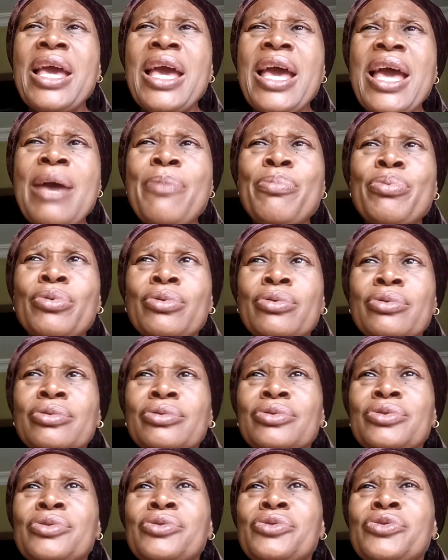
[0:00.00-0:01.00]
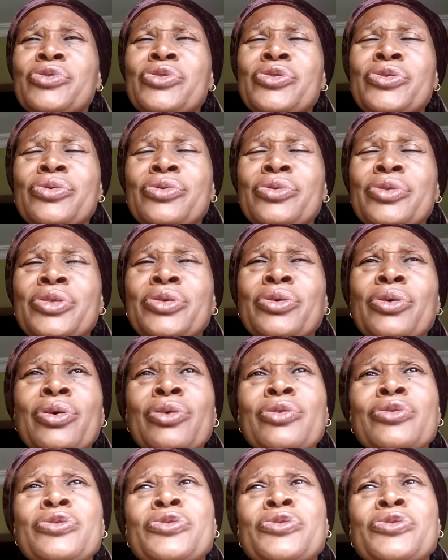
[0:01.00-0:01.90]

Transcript: able to, you know,